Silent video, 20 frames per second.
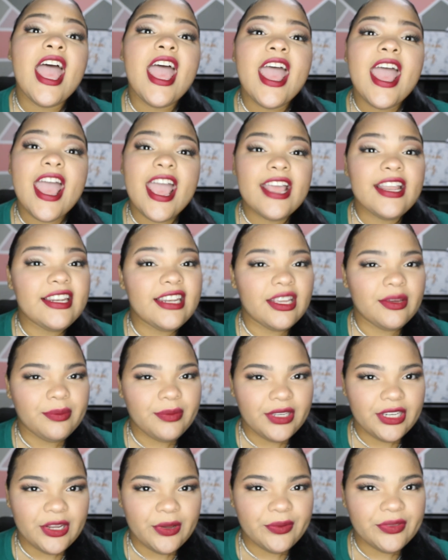and let me
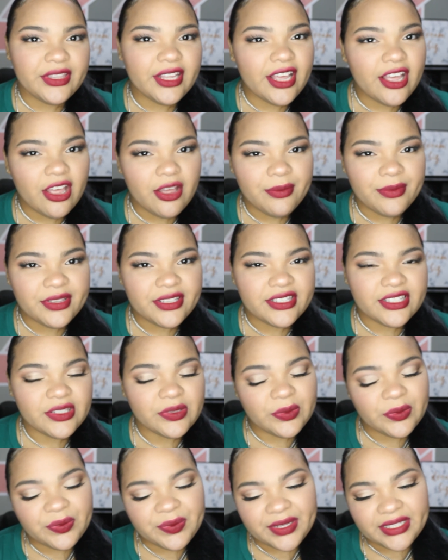know in the comments
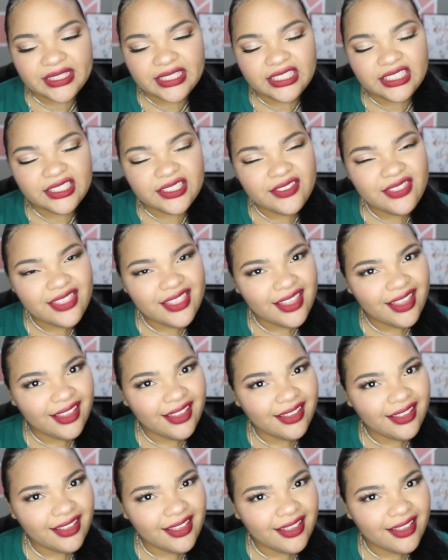what do you
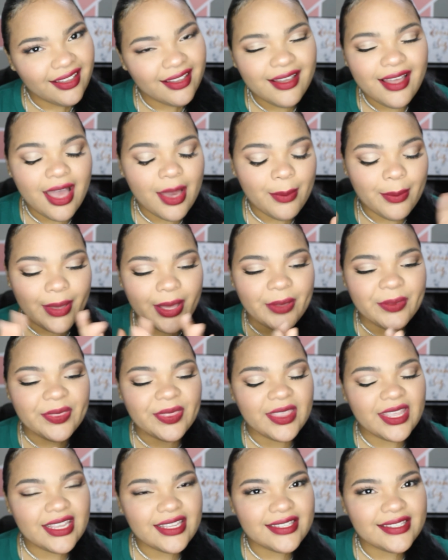think about
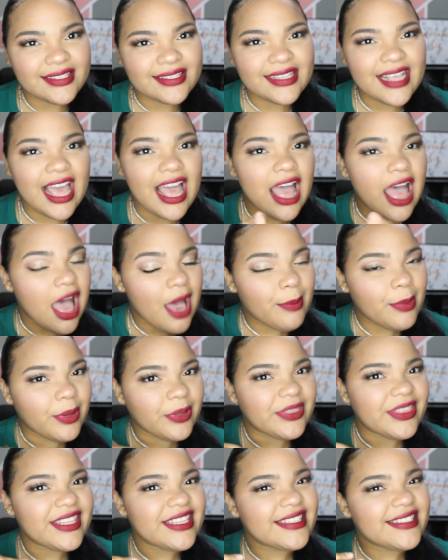this
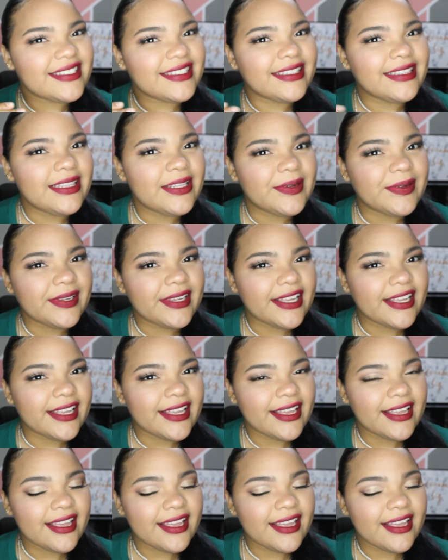look,